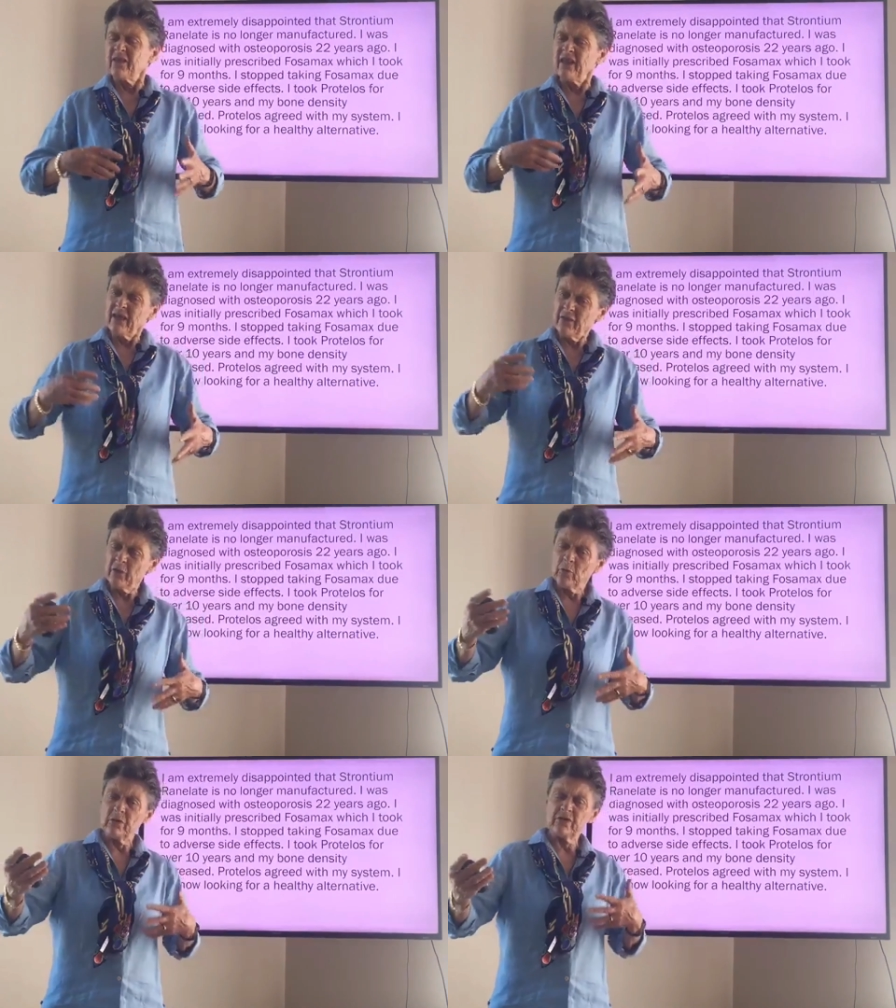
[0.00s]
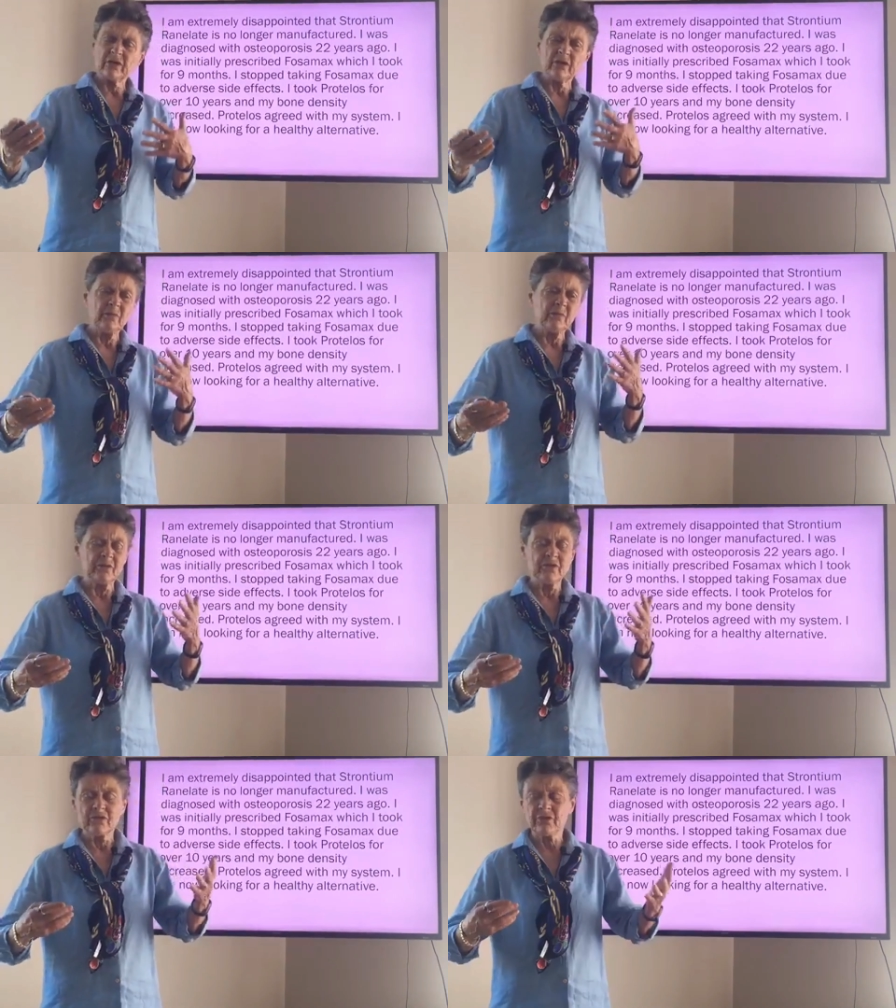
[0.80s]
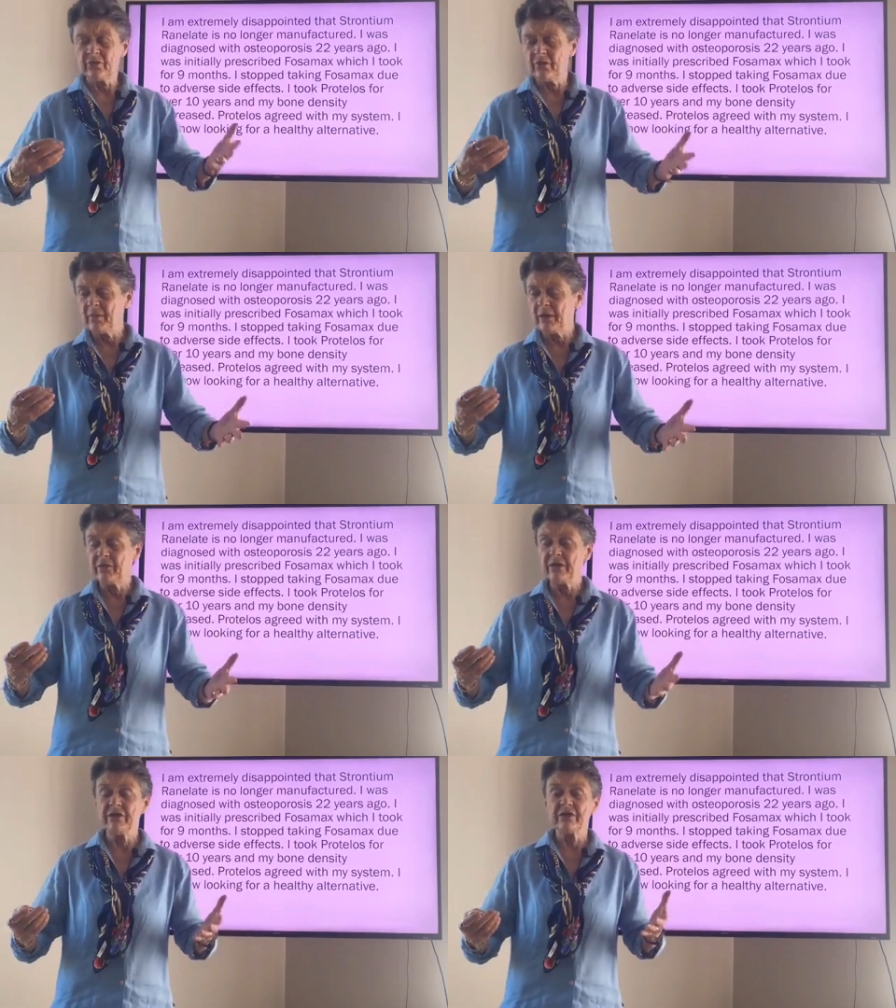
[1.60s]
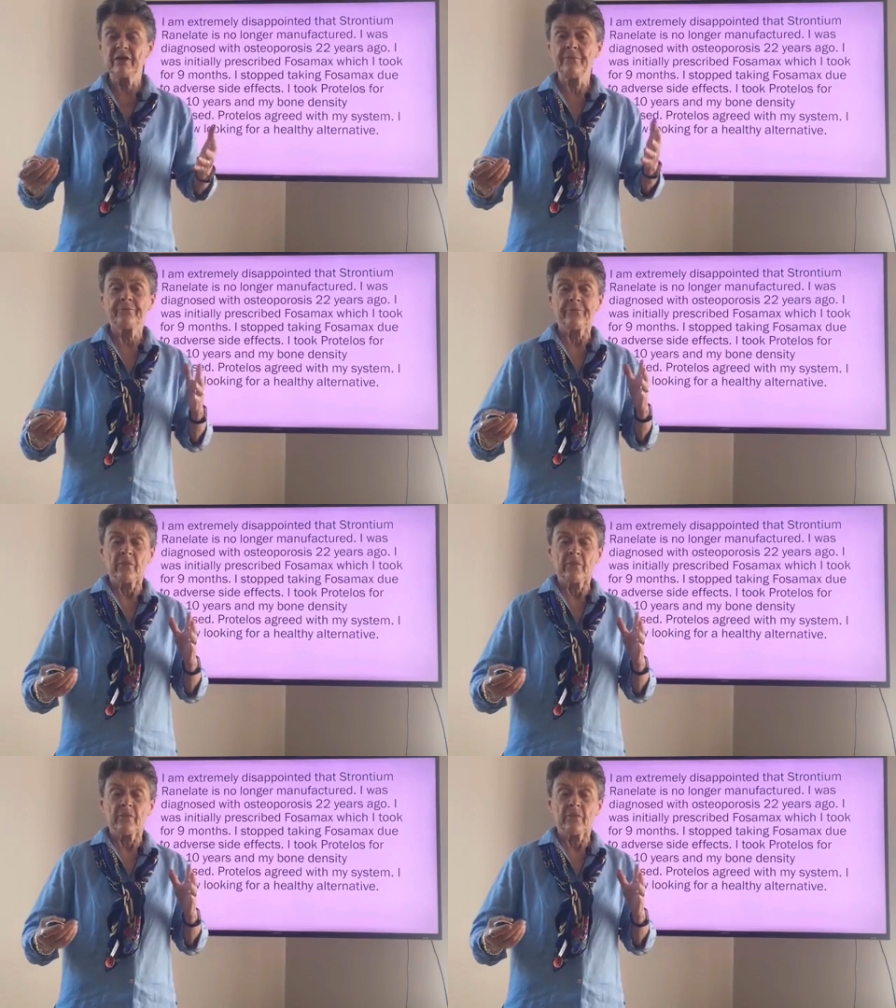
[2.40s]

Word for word: Then there was some concern about this and